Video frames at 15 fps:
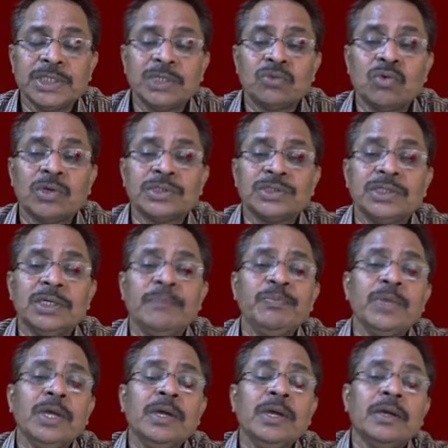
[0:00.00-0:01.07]
towards c,
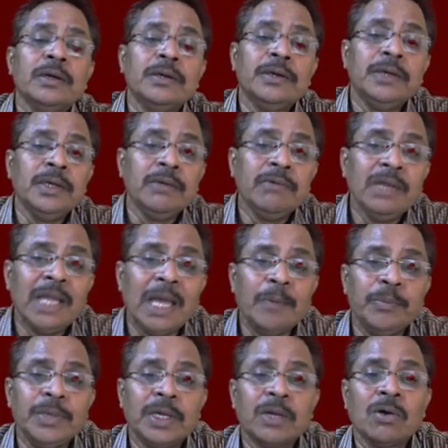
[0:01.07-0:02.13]
he will
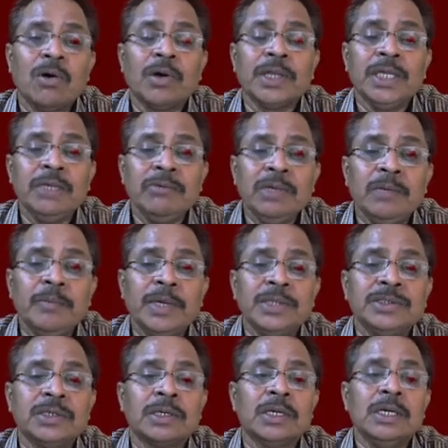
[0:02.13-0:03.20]
appear or he will
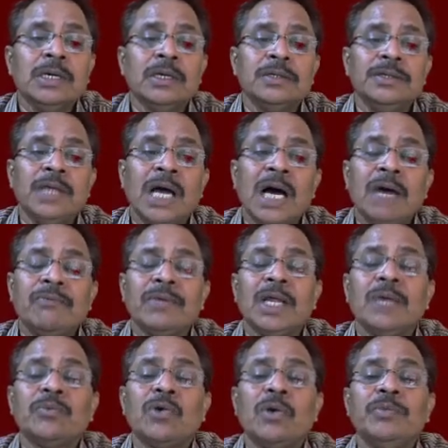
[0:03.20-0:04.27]
measure the
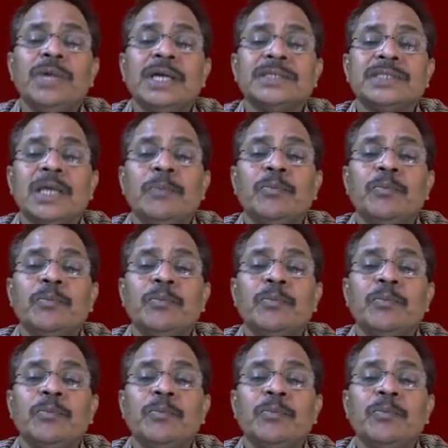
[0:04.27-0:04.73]
half-life of that sample